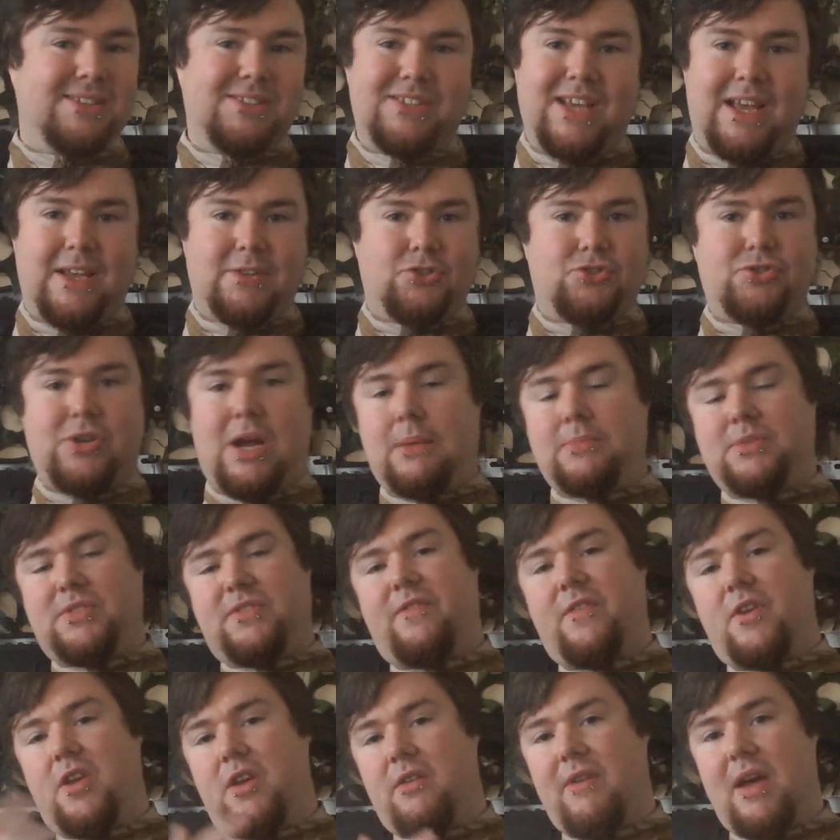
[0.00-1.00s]
set
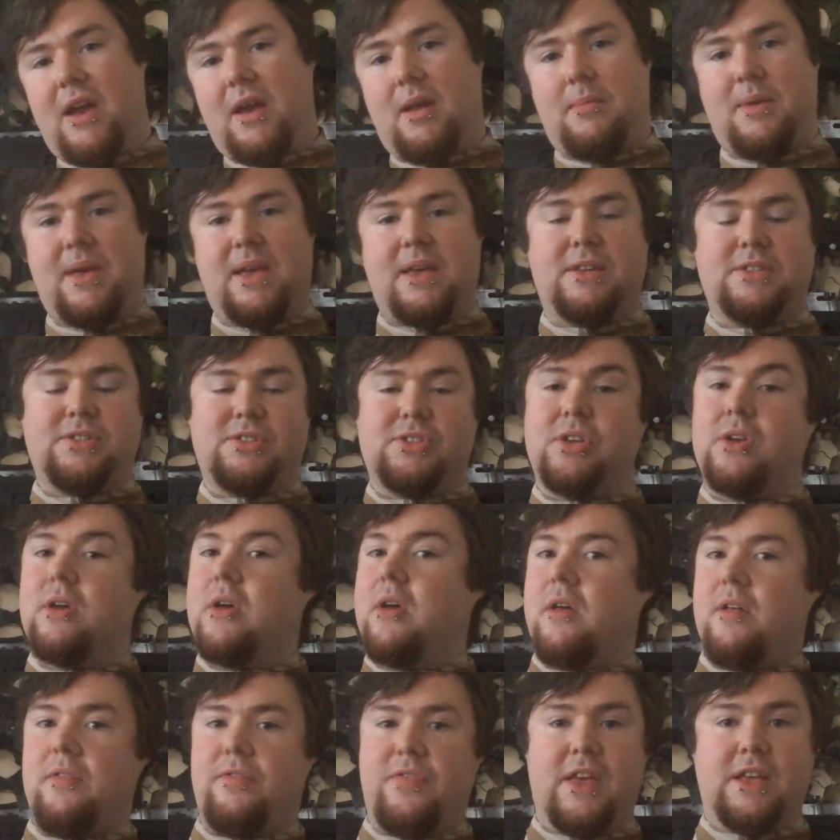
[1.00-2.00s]
traps for your enemies,
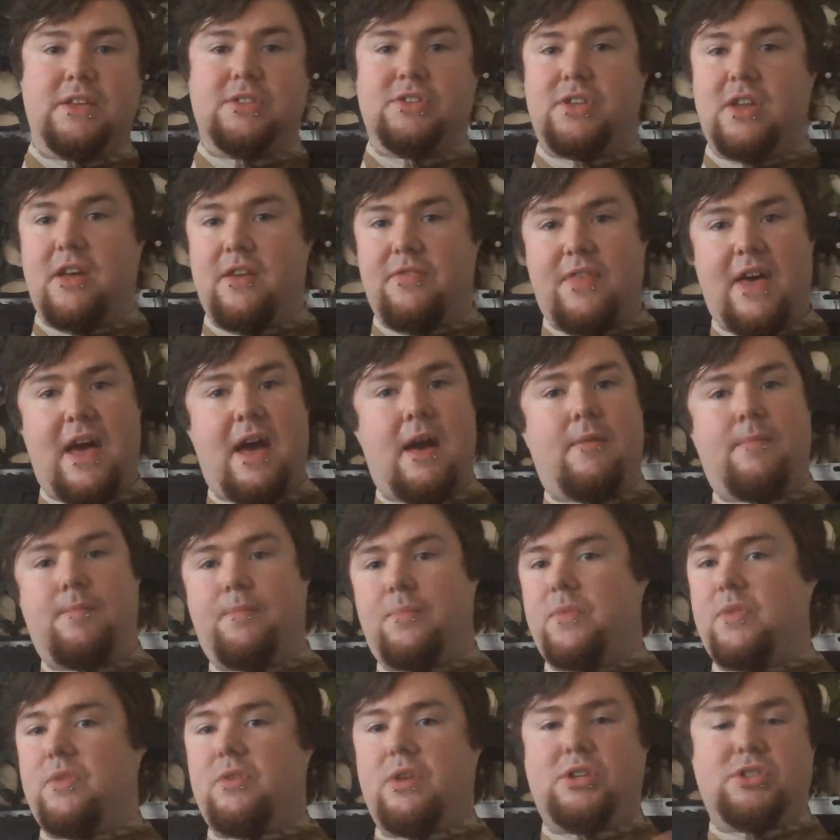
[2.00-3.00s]
things like that.